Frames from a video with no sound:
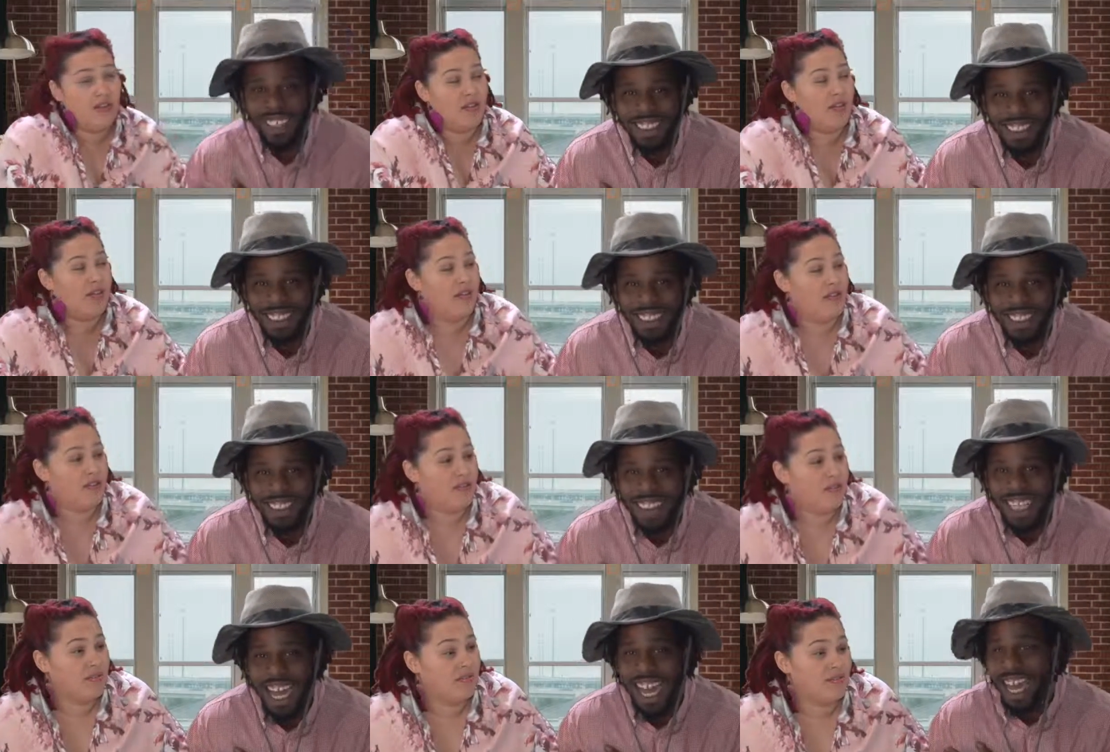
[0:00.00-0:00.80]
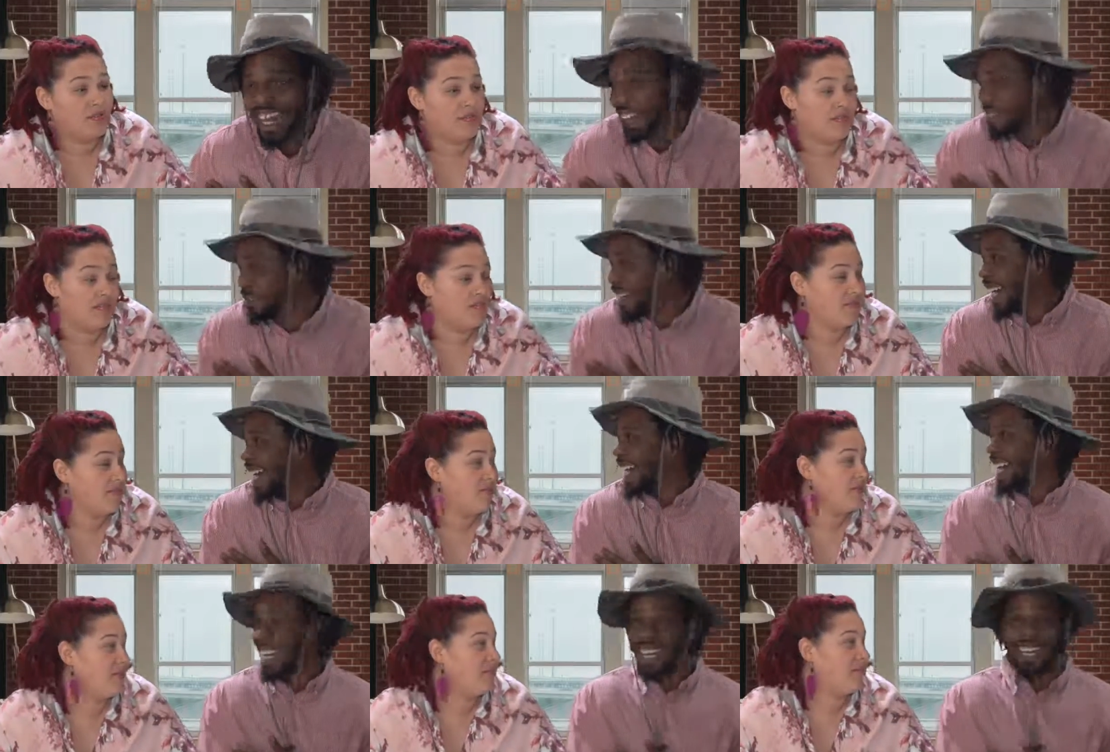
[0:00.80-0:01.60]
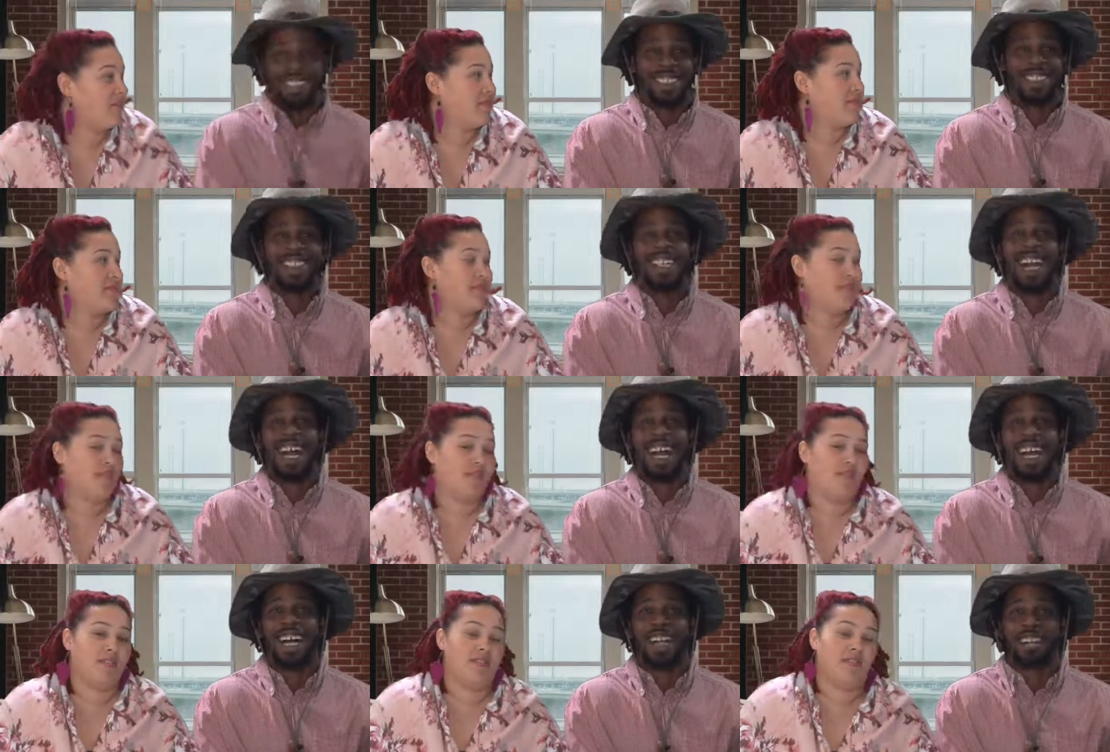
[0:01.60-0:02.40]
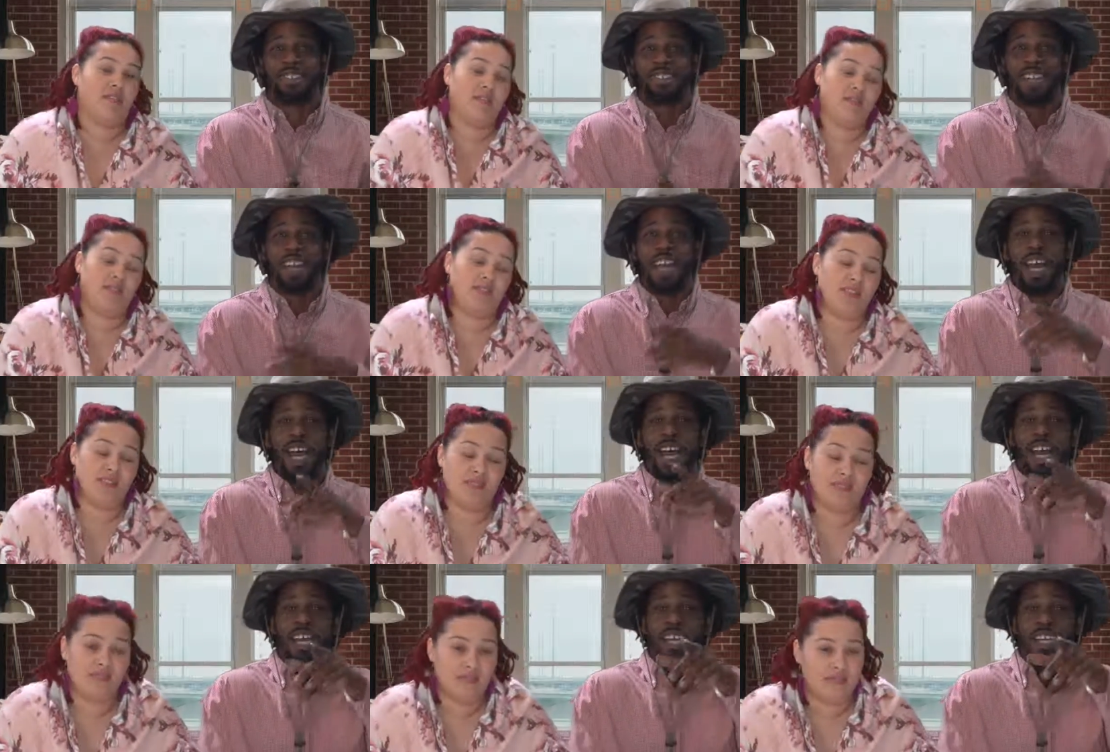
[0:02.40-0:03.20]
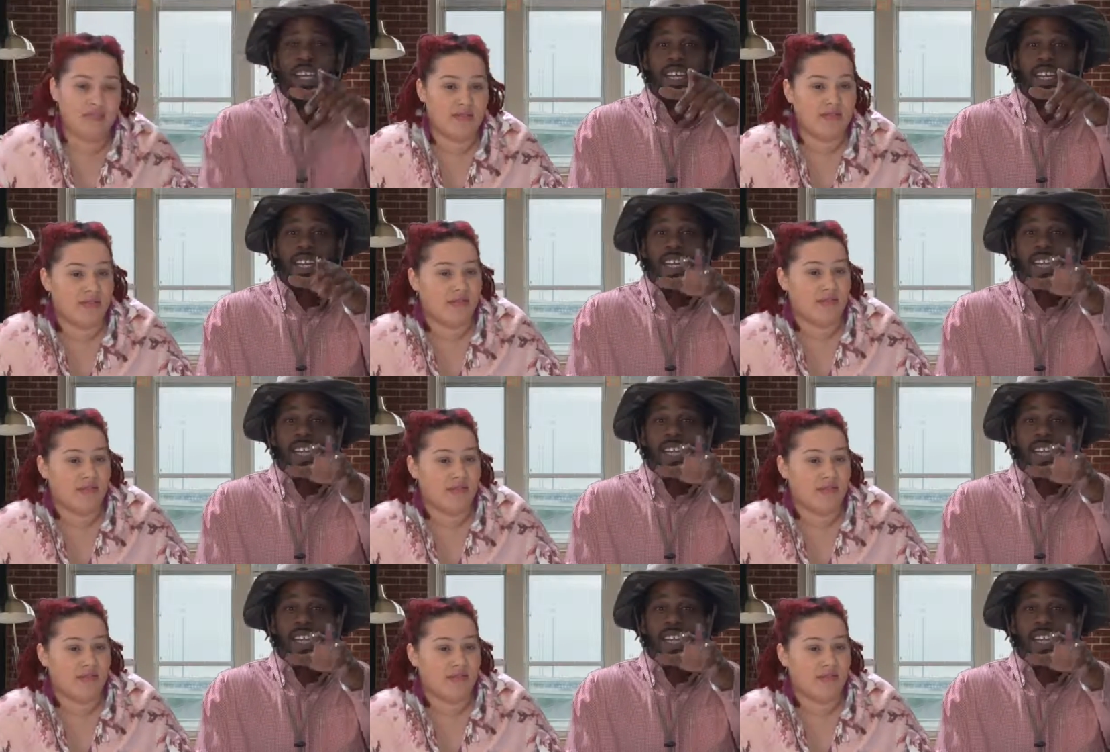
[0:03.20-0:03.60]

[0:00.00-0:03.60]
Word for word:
Speaker 1: my sissy got him, man. She got him. Hey,